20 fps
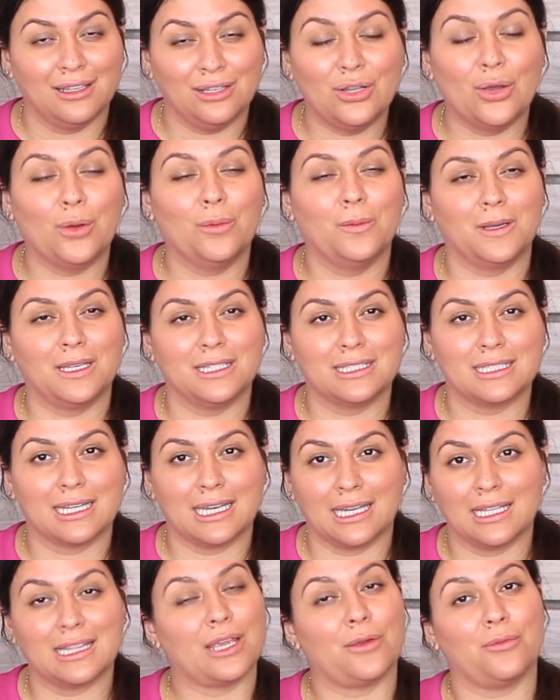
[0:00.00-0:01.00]
Nobody's
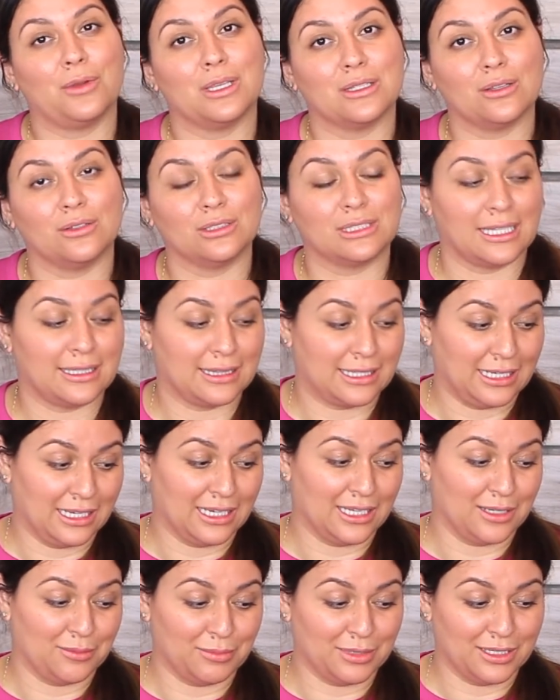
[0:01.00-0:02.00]
gonna get that result at the
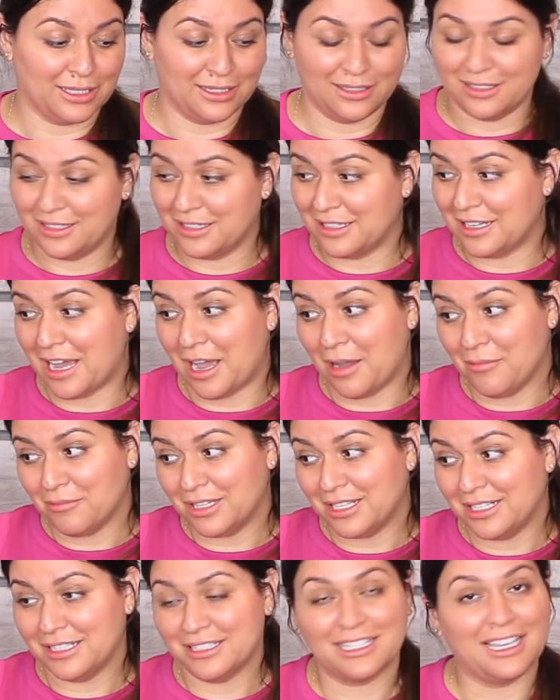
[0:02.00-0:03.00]
end, but I'm
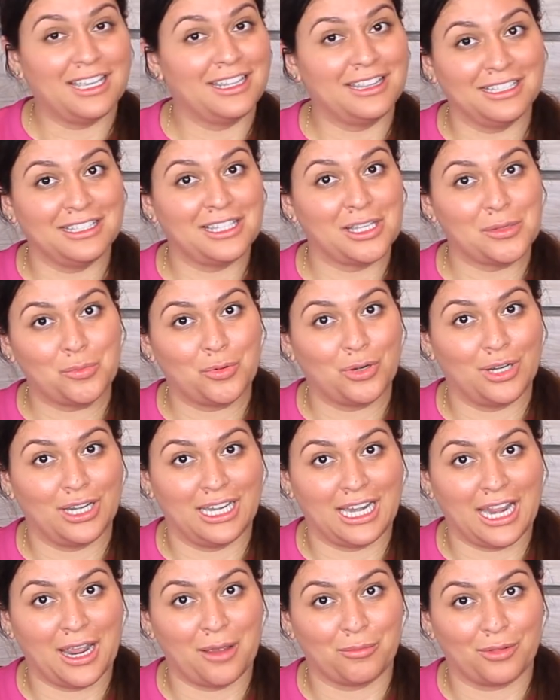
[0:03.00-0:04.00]
gonna say this is
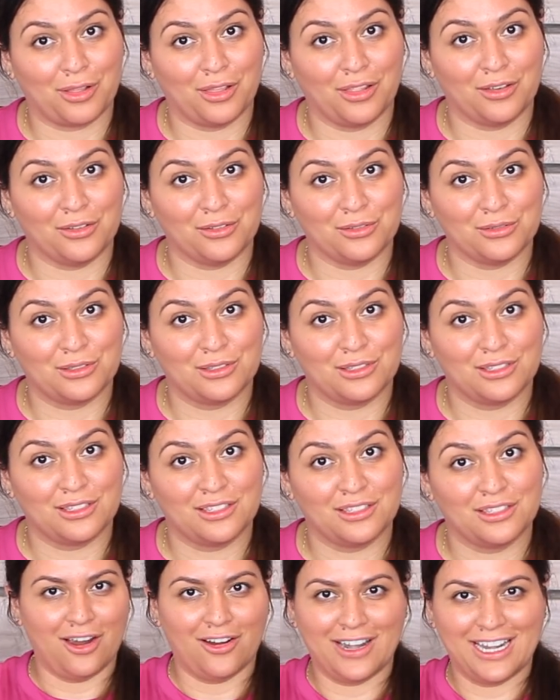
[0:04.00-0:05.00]
pretty damn
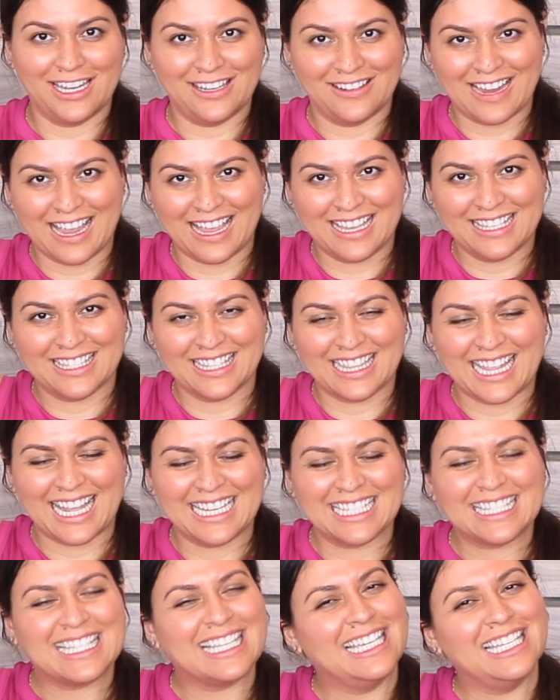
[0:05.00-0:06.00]
close. All right, you guys, so
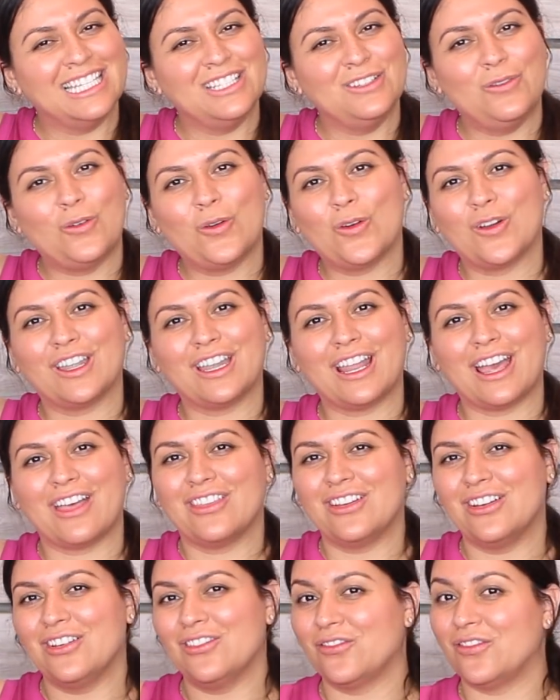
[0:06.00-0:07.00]
that is it for
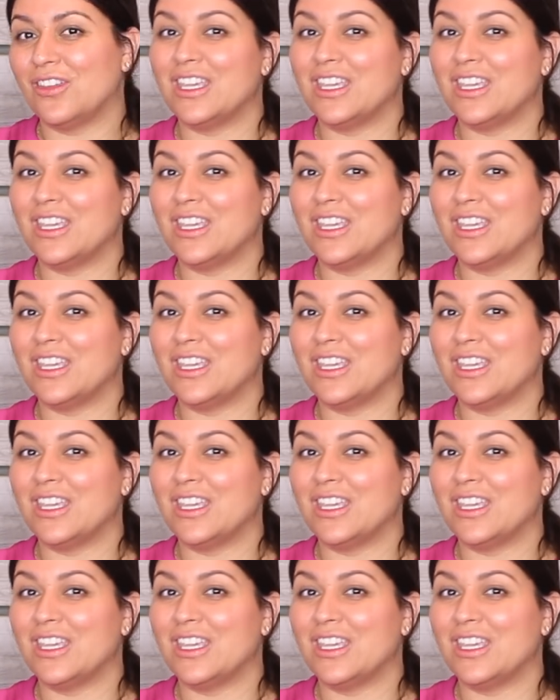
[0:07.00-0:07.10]
another